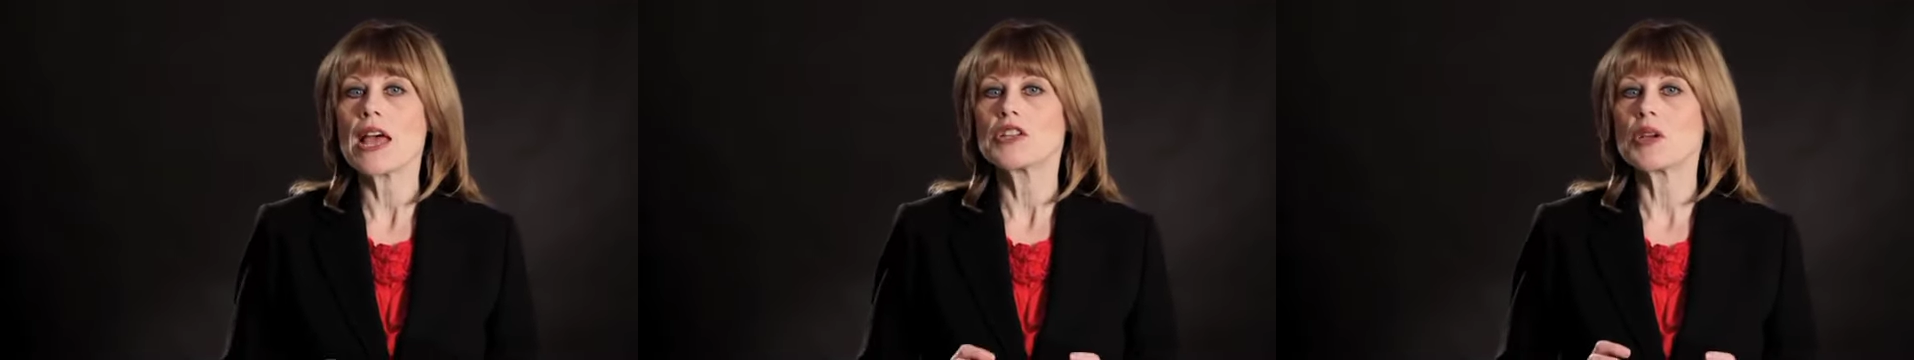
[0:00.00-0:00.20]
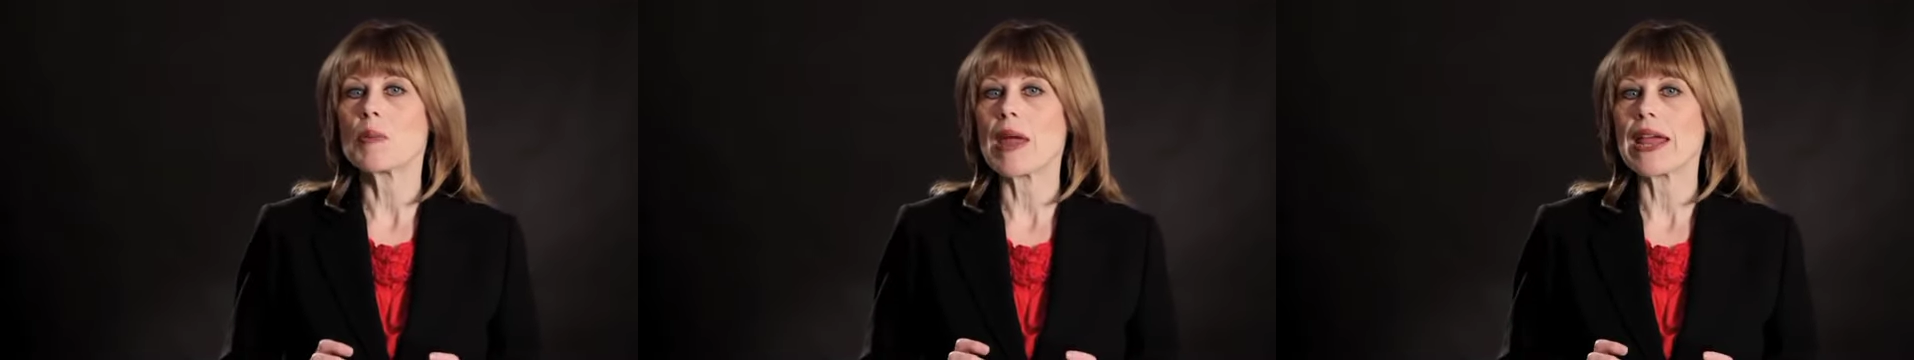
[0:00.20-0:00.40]

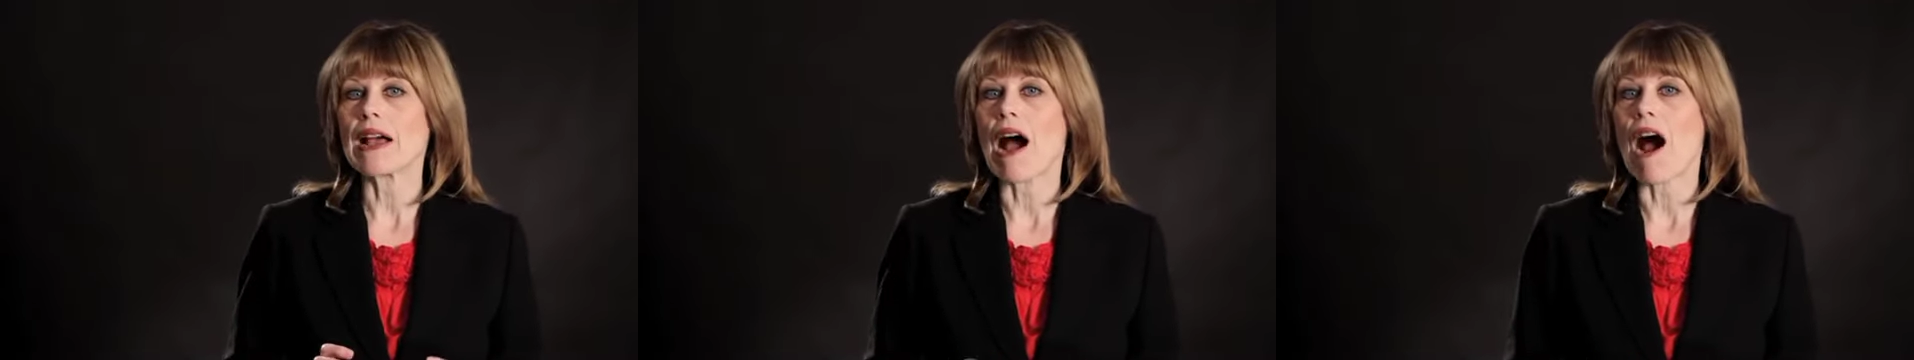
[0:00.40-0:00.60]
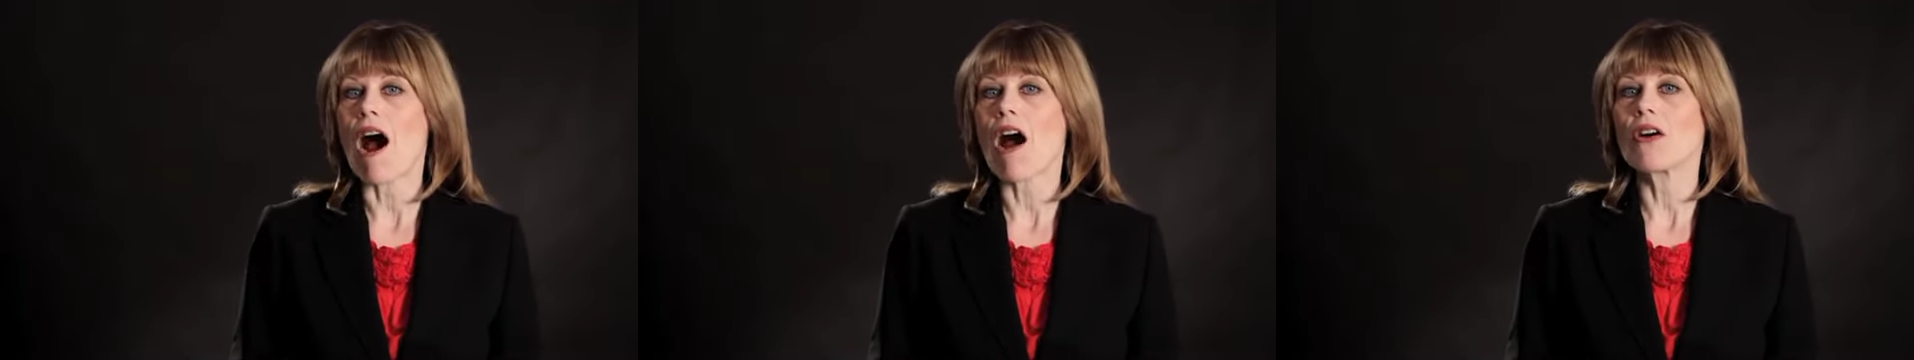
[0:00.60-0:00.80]
to make
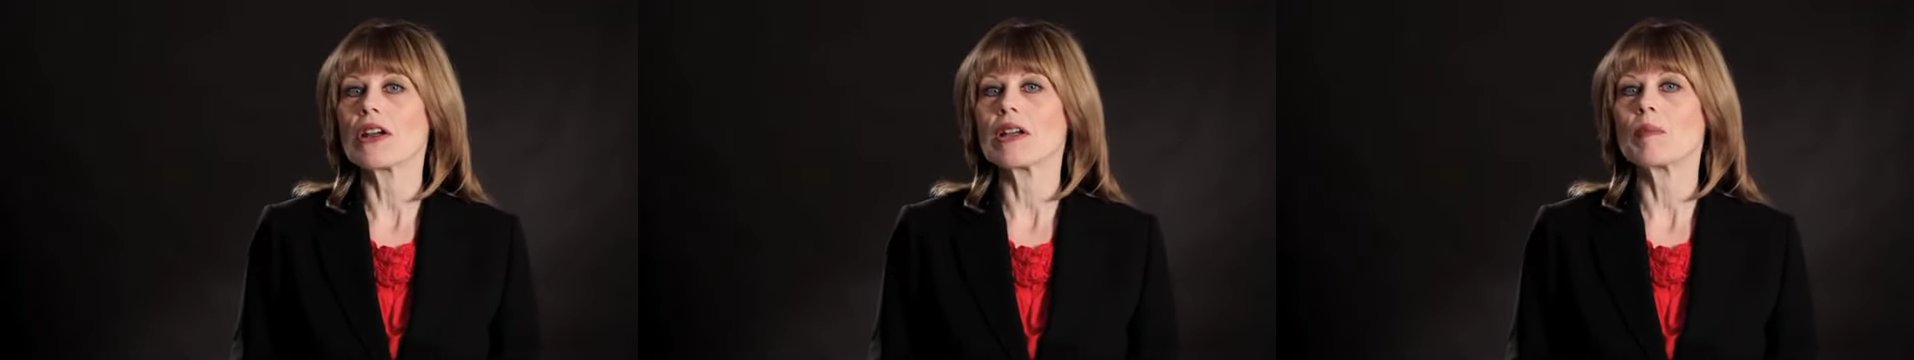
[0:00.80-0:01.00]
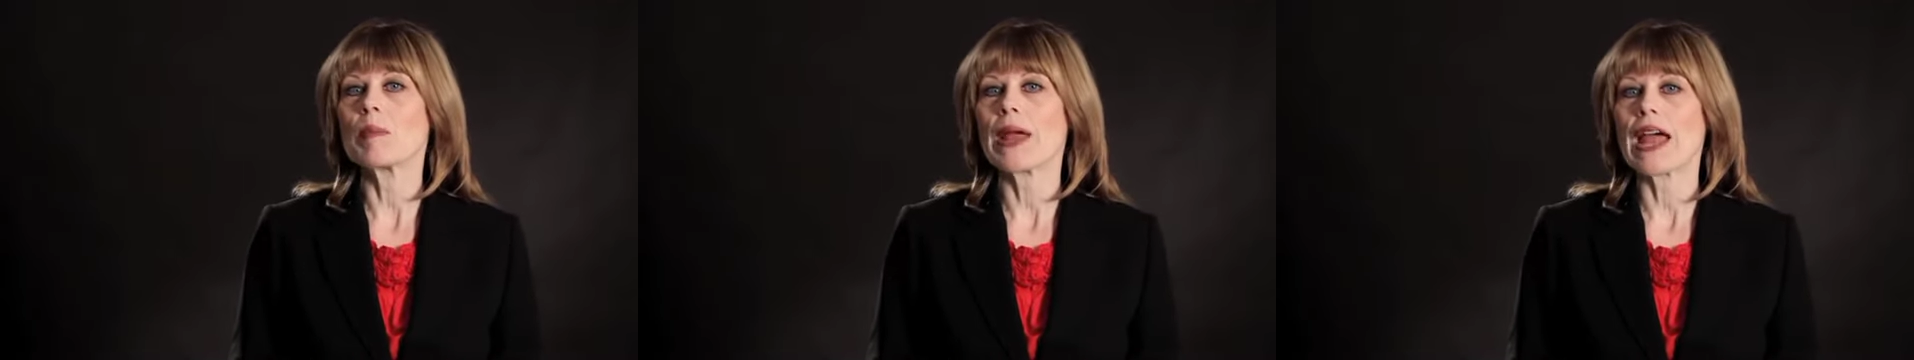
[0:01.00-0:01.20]
our
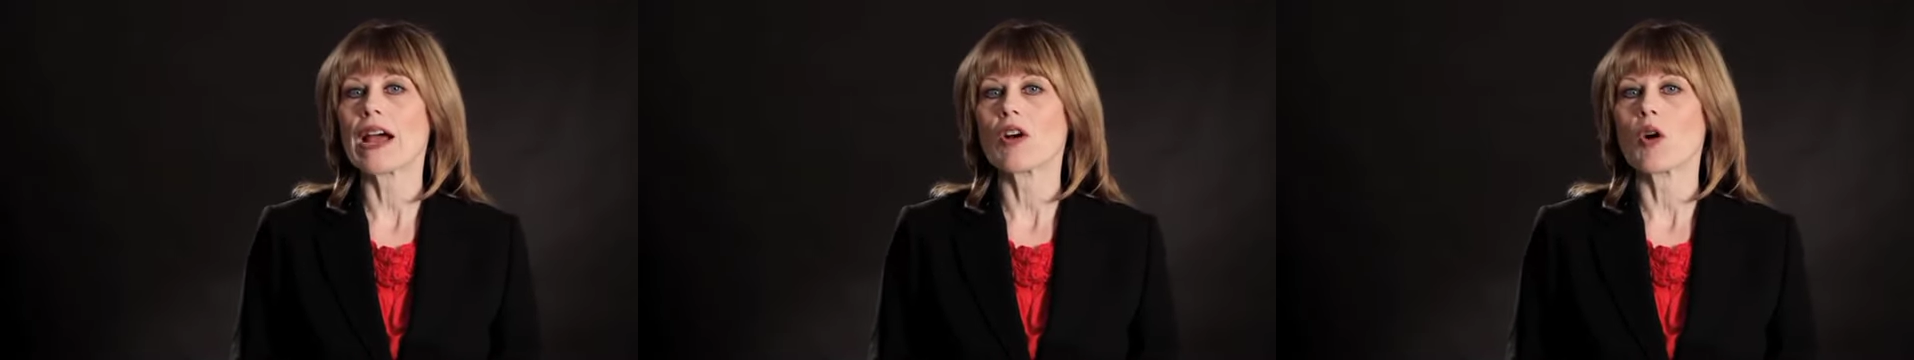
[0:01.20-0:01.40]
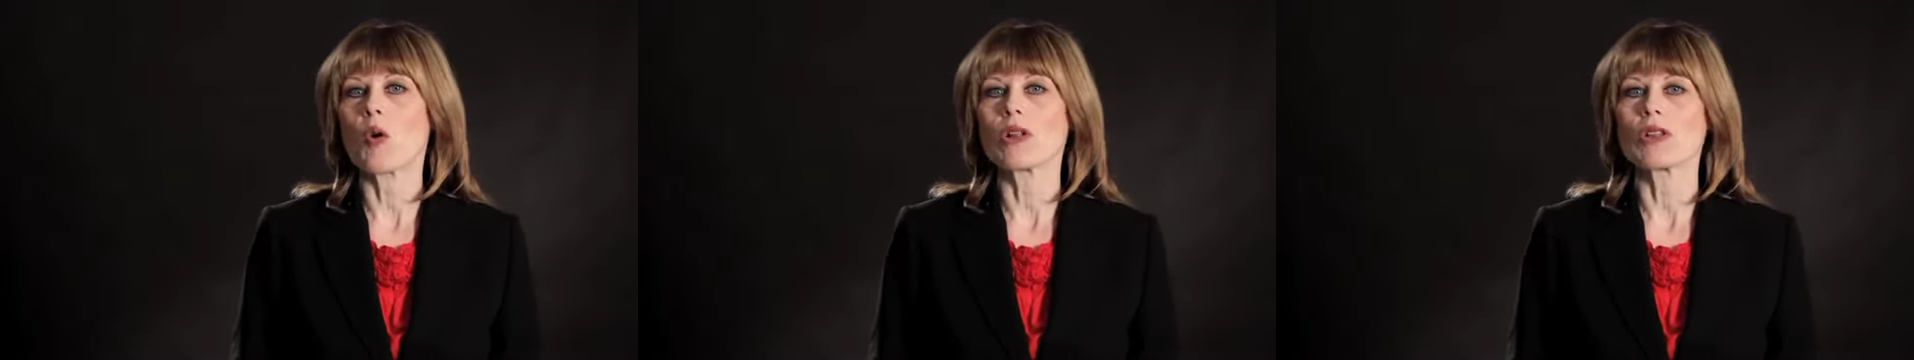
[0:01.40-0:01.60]

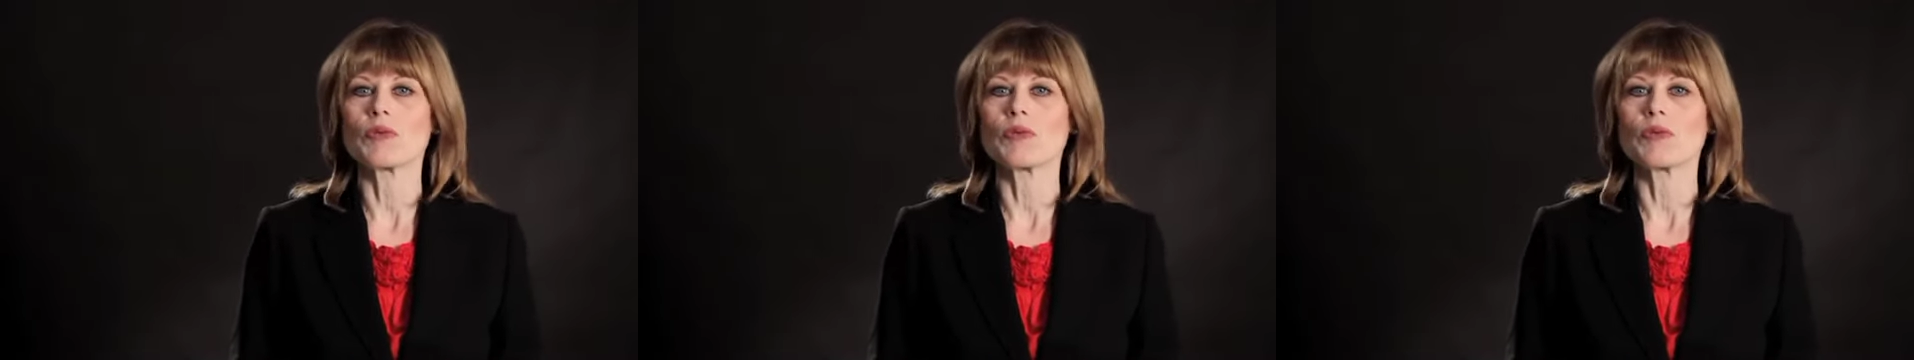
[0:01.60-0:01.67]
impact goal a